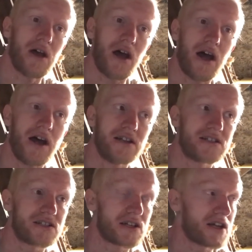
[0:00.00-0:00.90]

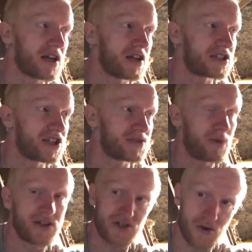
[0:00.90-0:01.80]
and
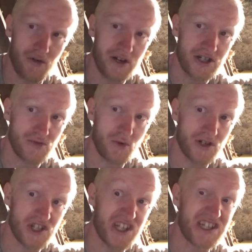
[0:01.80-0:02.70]
display storage
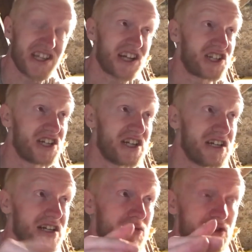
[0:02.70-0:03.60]
once this is actually
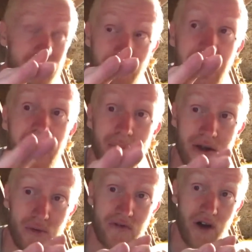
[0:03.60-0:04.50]
once I'm happy
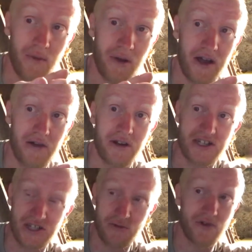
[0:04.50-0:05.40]
with up here and
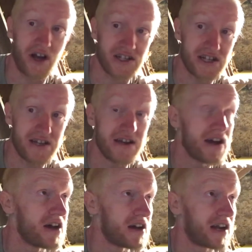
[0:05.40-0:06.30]
it's all nicely
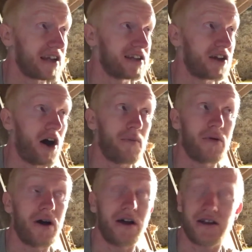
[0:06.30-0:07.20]
cleaned up
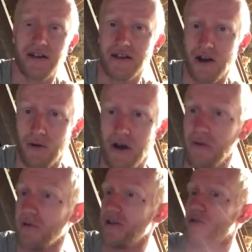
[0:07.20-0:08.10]
and you know uh,
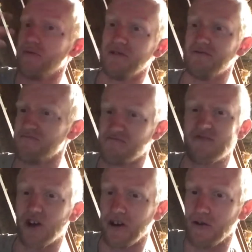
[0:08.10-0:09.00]
we, you know we've
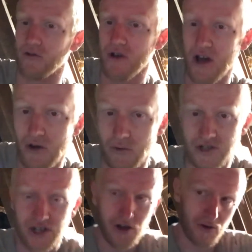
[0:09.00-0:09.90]
done it all
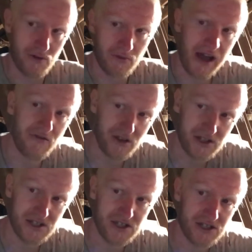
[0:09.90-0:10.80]
once I know
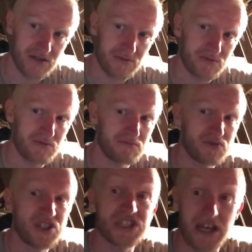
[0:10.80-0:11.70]
everything's
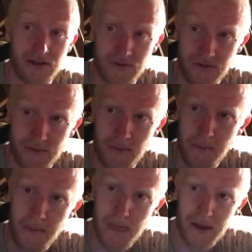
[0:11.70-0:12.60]
safe
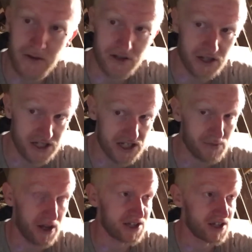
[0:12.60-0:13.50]
the
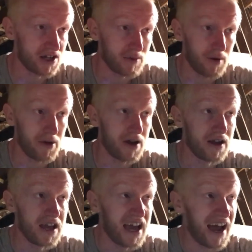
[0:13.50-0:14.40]
displays can come up here
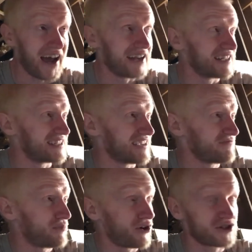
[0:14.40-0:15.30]
and
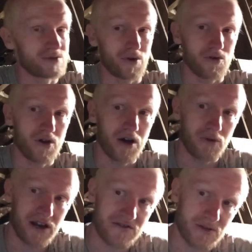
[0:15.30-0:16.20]
if possible I
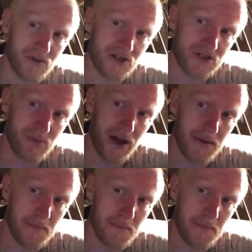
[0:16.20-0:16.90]
will have some on display